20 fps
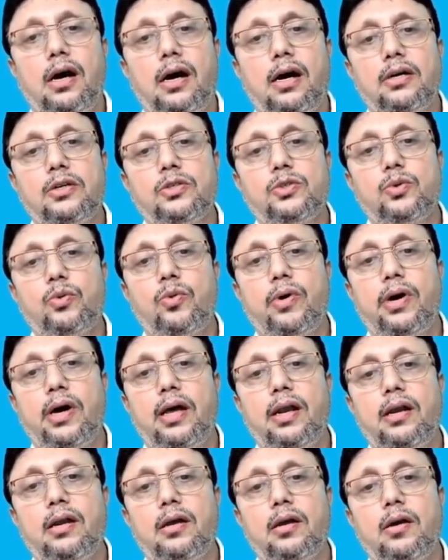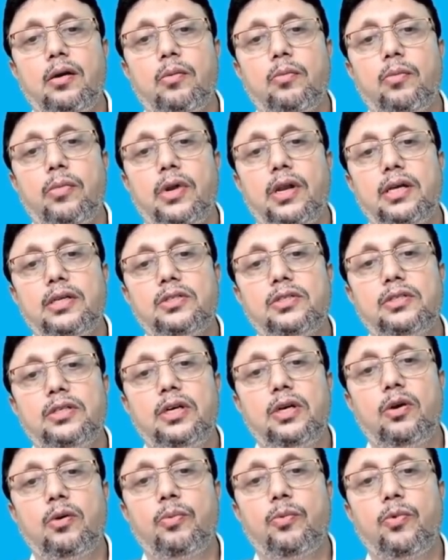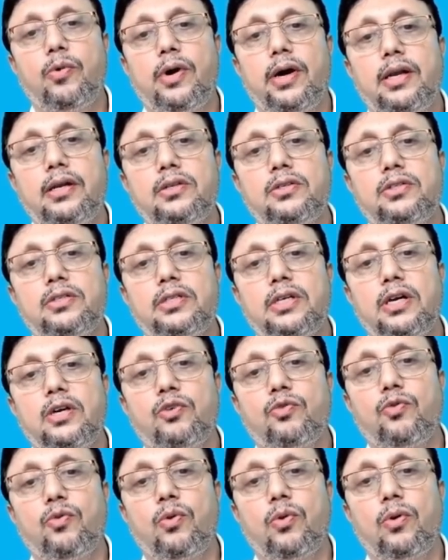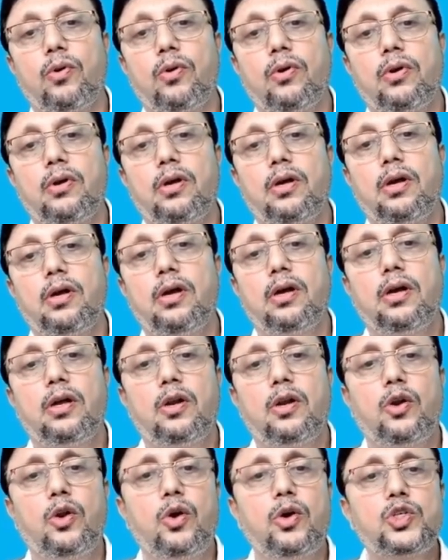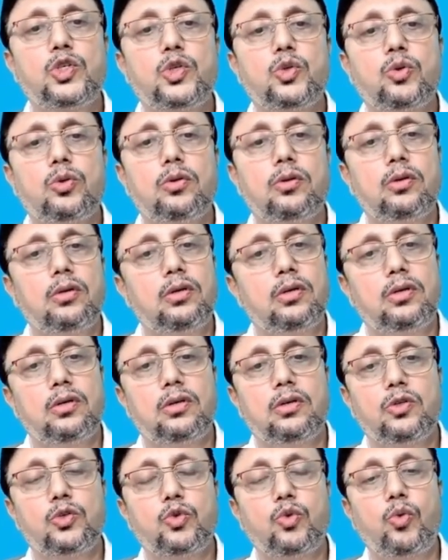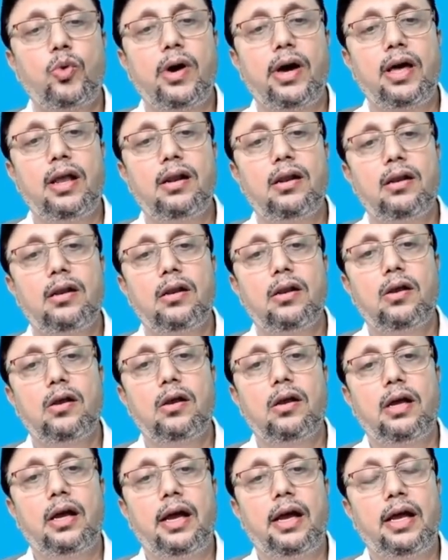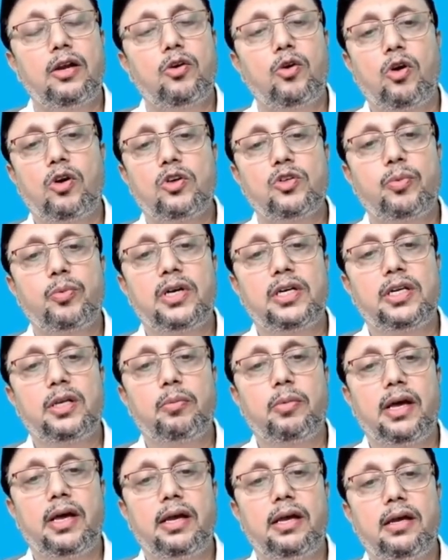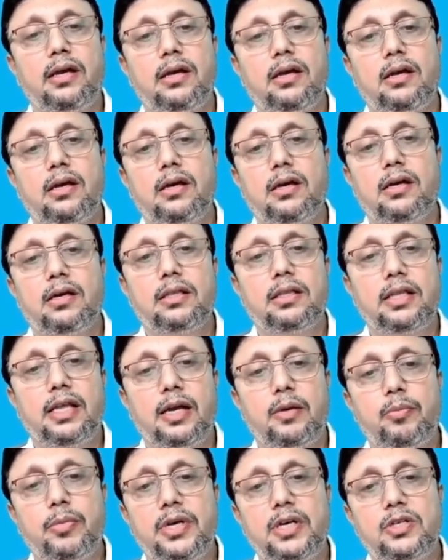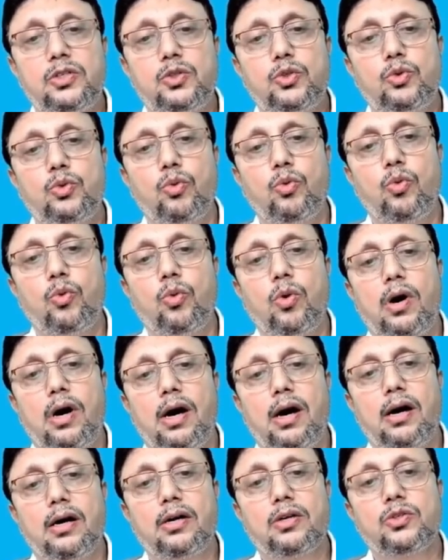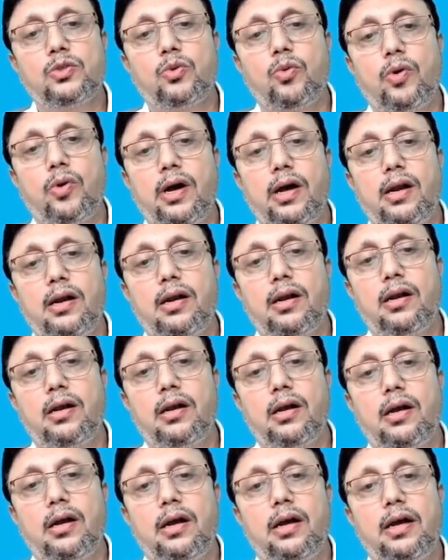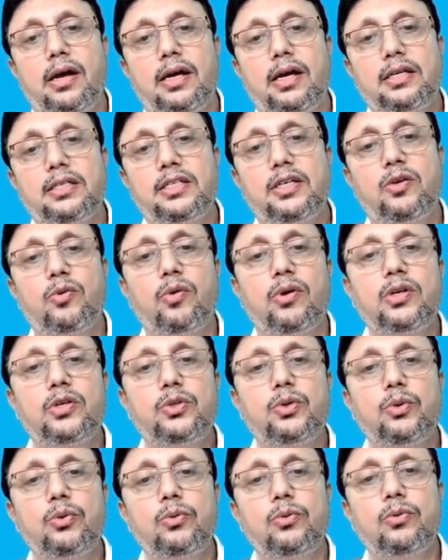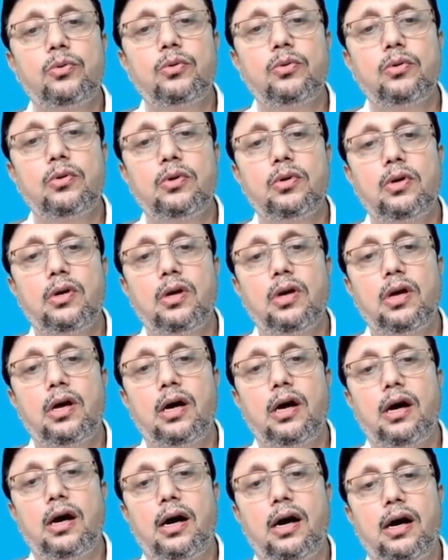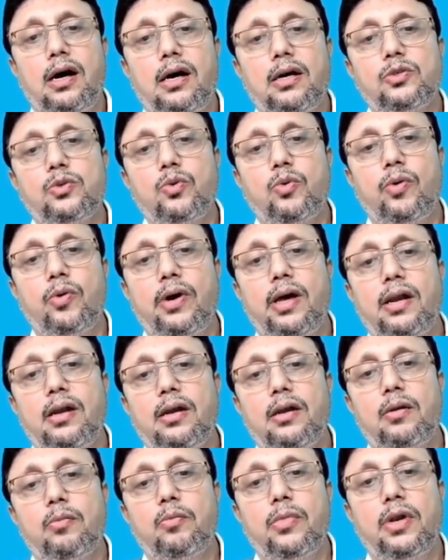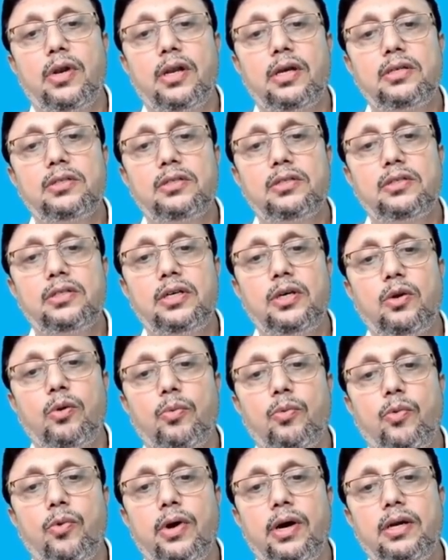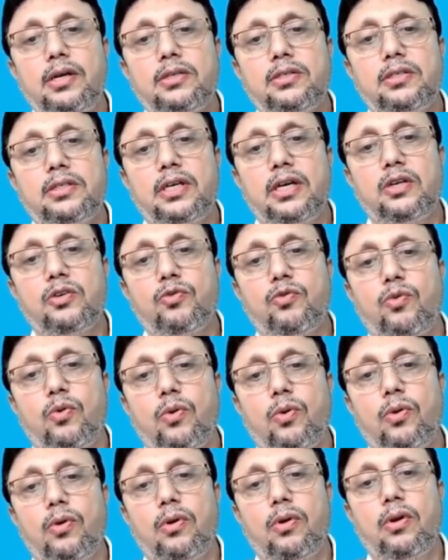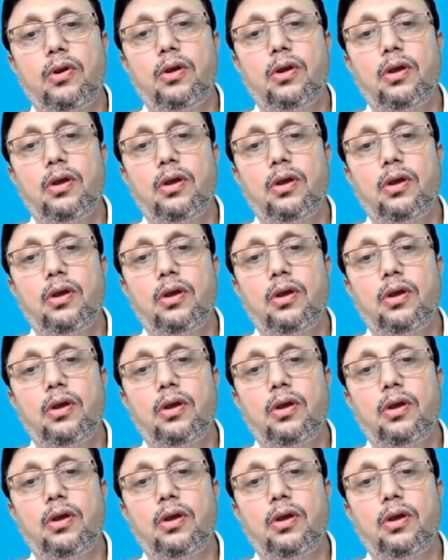R square plus 0.64. Now square and cross multiply. That means 2R square is equal to R square plus 0.64.